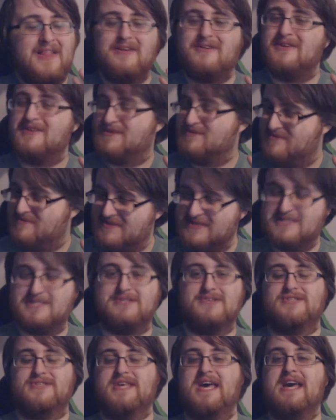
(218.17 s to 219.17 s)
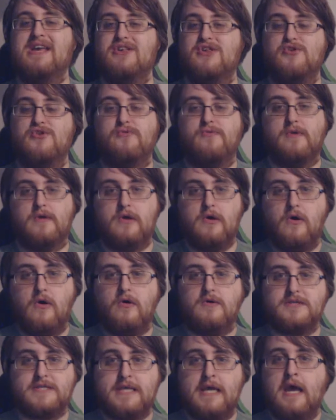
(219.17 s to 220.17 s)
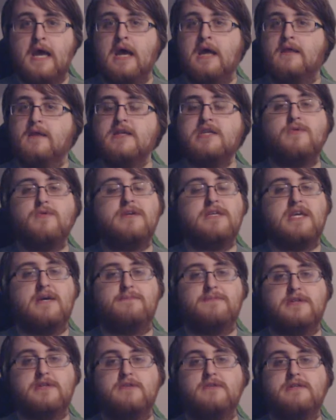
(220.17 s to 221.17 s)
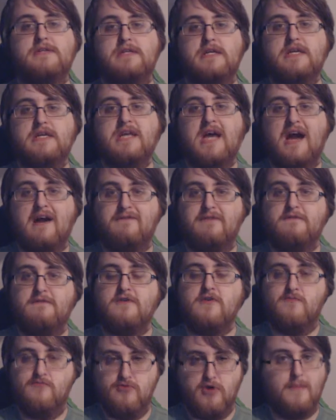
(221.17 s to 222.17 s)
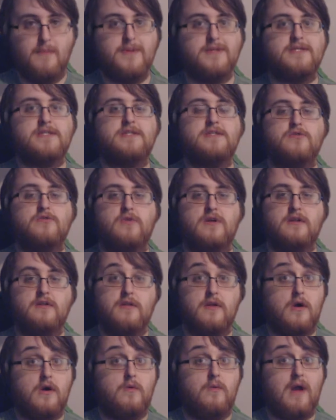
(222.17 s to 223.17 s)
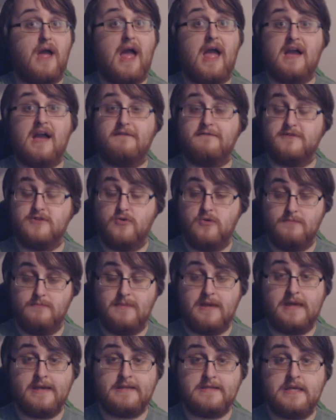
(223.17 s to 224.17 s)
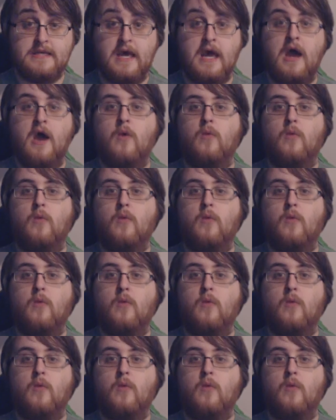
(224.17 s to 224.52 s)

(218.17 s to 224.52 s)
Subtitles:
Of course, we'll discuss that in due course. This week's episode did have a few problems to it, though, I have to admit.